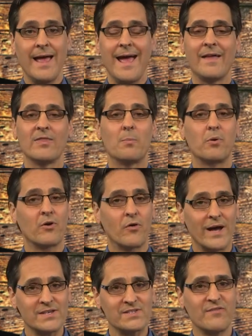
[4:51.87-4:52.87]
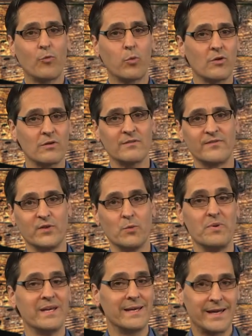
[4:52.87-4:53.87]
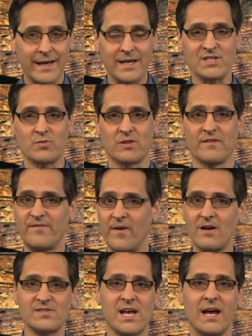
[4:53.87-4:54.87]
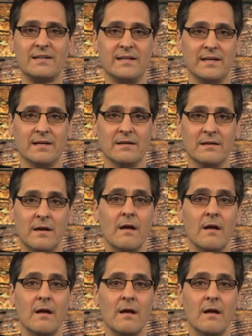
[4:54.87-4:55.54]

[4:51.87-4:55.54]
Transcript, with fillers: and the progressive worldview begins with the false idea